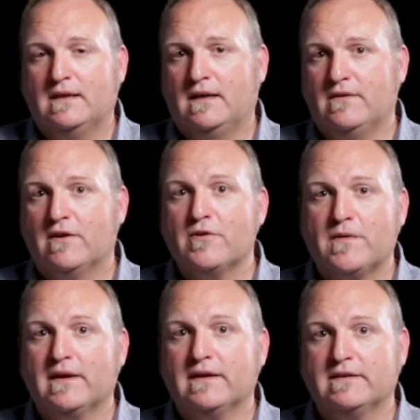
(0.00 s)
The other
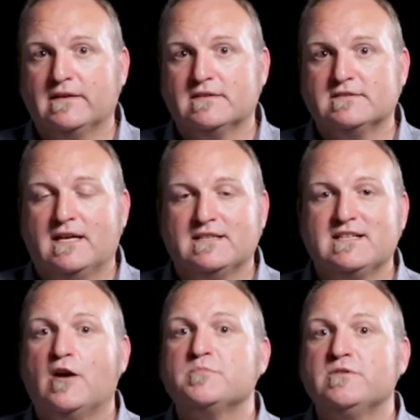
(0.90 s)
thing it does is it
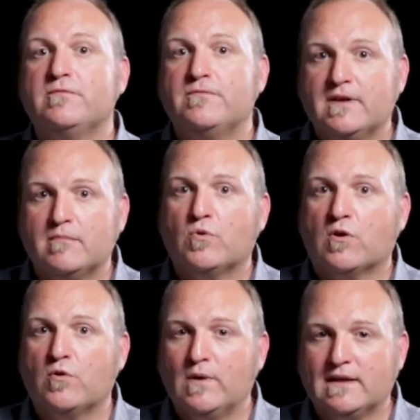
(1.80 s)
helps you fit more
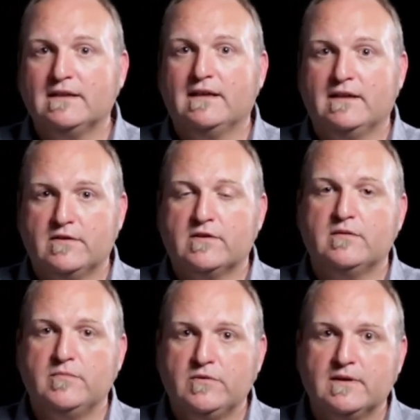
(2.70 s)
quickly into the
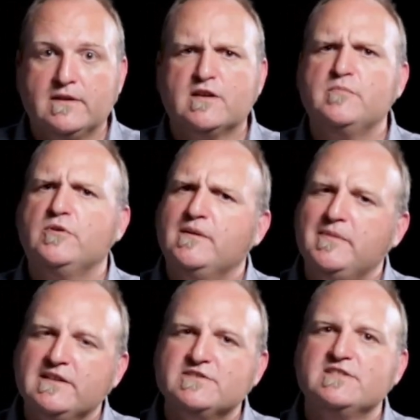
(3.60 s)
community. The community
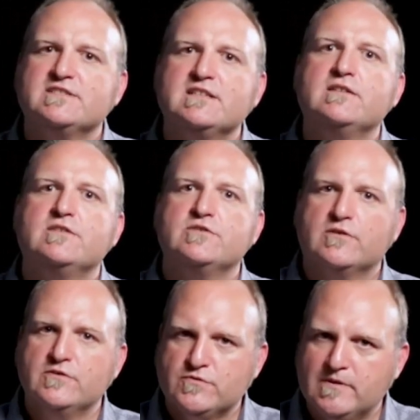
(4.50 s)
begins to see that you're
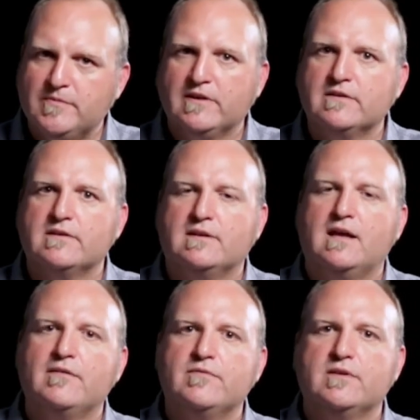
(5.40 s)
contributing to the
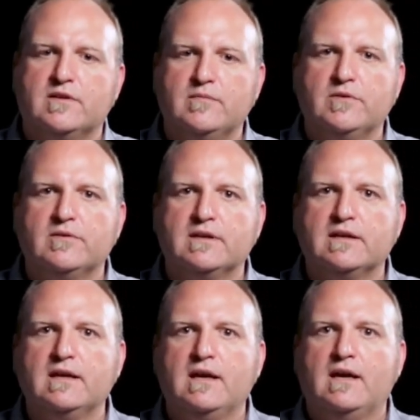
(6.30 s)
life of the community.